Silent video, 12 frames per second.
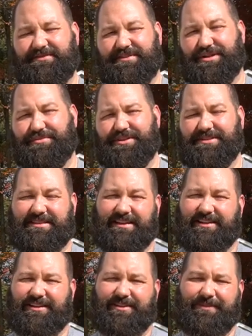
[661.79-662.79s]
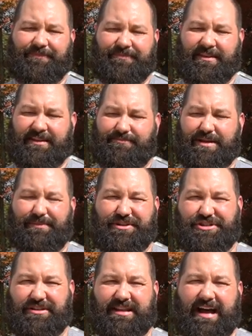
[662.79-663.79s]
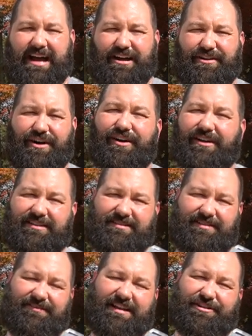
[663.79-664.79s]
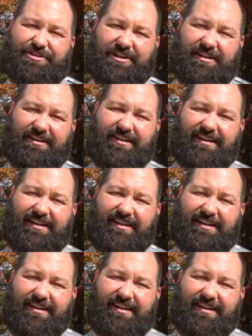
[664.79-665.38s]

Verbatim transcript: available until maybe July or August of next year,